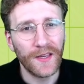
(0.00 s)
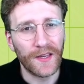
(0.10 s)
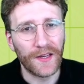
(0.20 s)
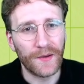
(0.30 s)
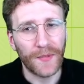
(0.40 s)

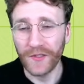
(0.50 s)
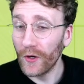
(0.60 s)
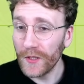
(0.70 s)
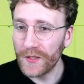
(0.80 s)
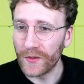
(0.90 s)
But
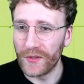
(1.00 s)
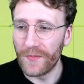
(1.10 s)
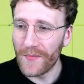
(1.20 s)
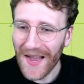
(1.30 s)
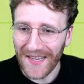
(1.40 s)
also the
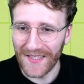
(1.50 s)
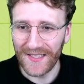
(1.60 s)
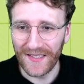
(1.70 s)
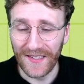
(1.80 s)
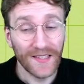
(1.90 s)

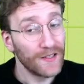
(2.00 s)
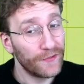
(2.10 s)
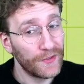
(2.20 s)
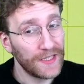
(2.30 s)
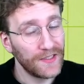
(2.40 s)
Mice is a
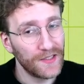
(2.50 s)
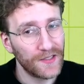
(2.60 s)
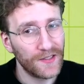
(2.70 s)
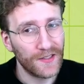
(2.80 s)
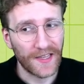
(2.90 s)
fiend,
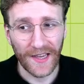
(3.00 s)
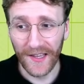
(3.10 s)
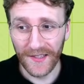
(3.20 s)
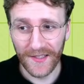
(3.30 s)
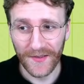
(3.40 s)

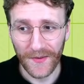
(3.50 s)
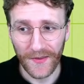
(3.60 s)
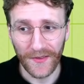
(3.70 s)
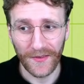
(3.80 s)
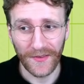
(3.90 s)
and
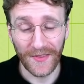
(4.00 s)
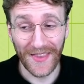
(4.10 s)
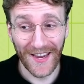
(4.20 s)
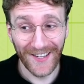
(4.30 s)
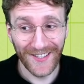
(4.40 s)

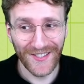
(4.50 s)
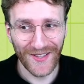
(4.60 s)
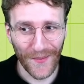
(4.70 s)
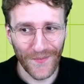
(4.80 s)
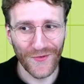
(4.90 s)
there is
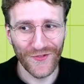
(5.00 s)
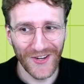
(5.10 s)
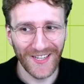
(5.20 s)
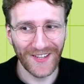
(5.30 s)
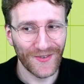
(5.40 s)
some
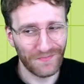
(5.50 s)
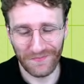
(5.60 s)
pretty.